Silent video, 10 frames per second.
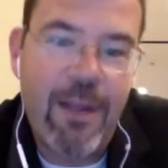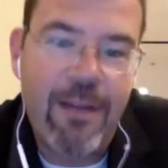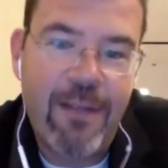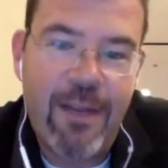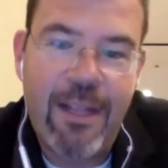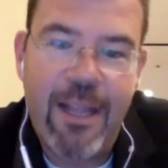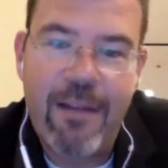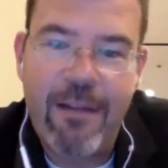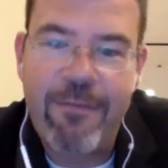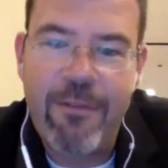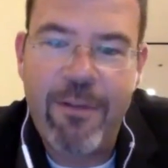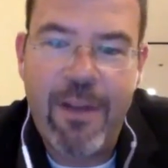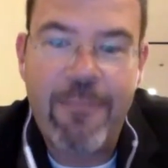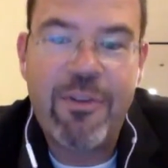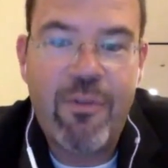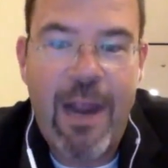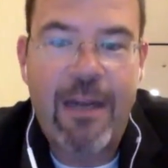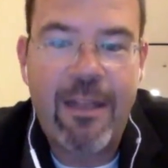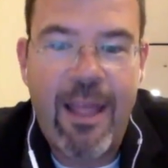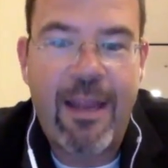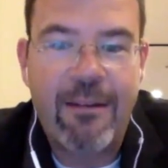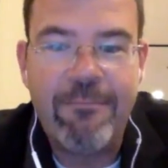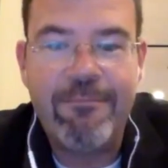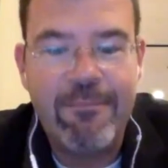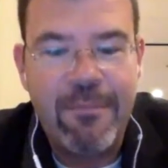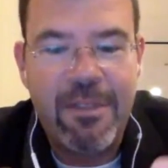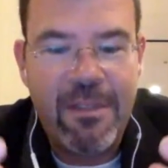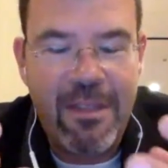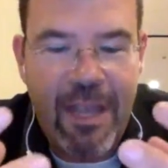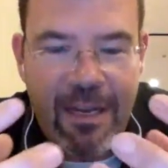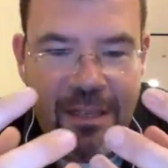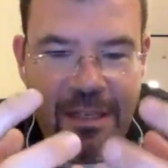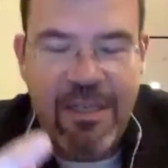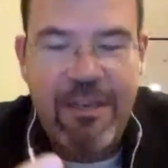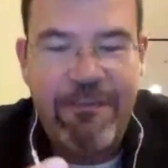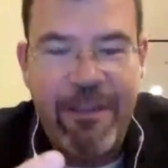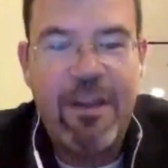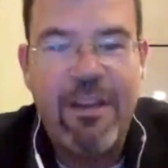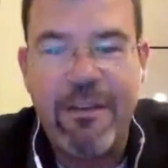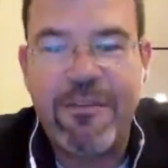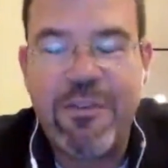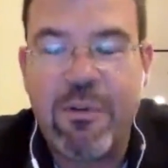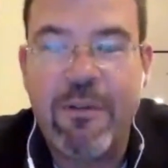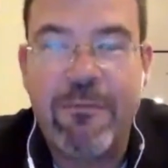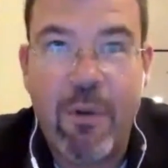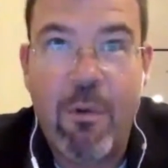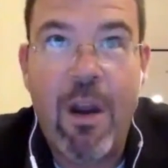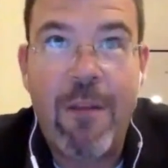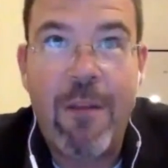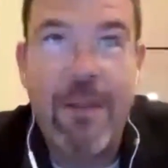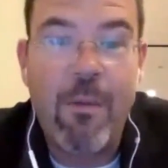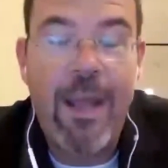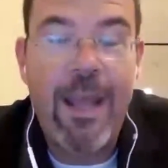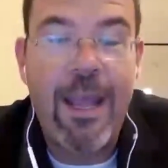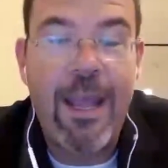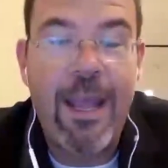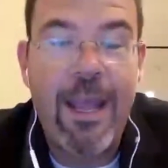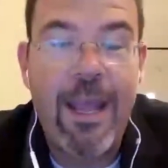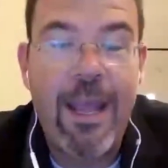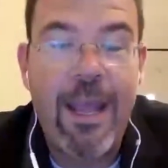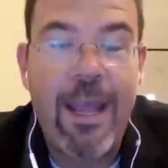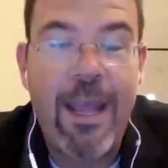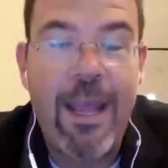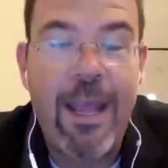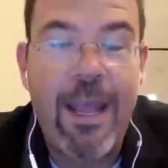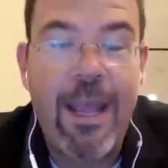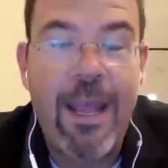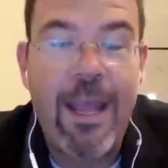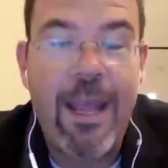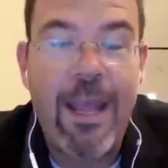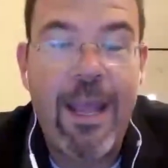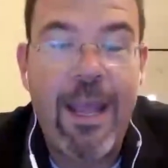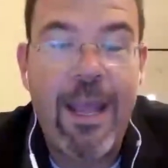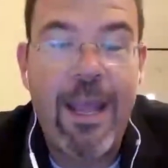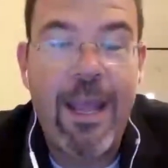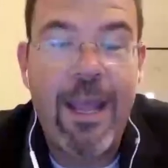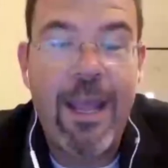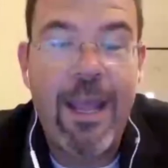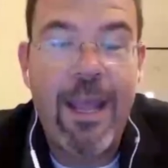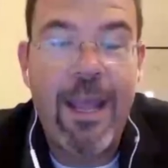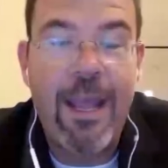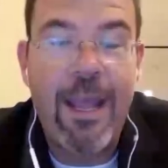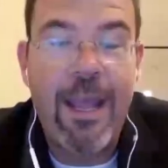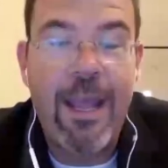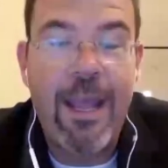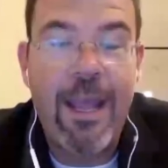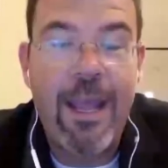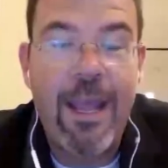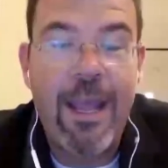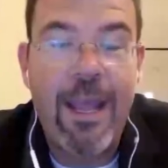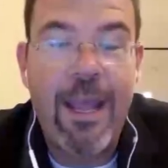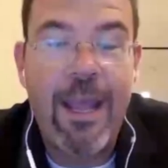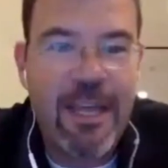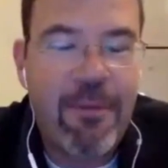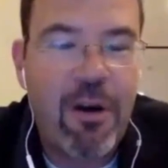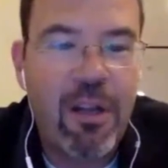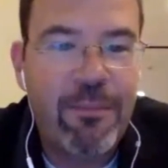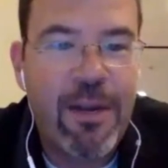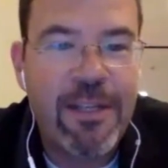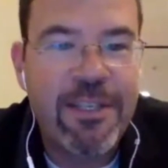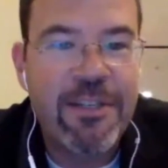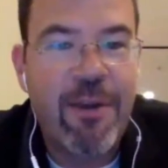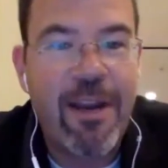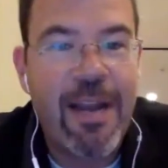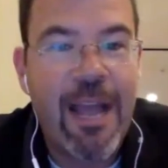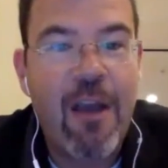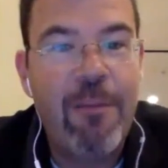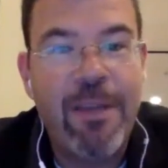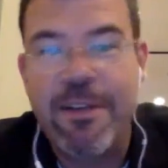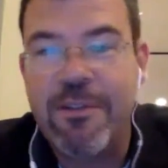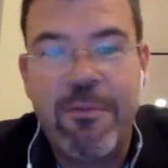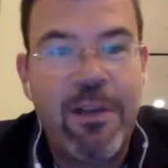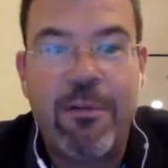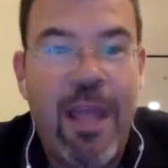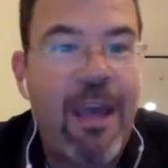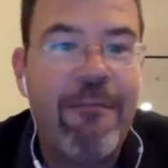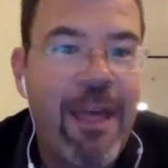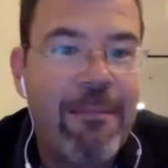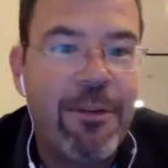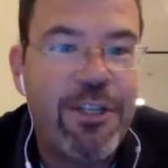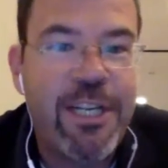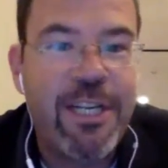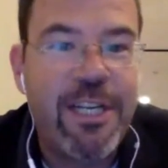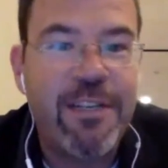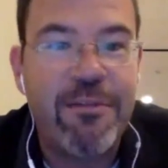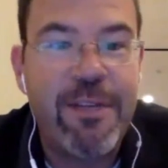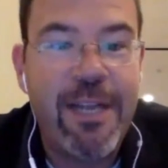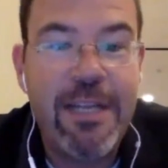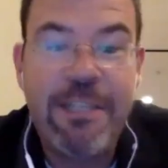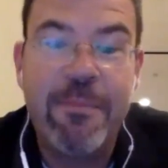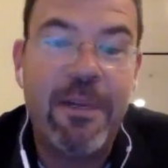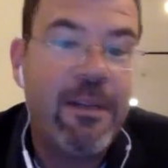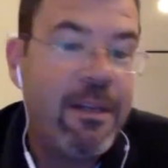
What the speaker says: And again, if you can abstract that definitive sort of requirement away and just say as part of the process, it's, we're not exercising that part of the process right now because we don't have that machine to do it against, but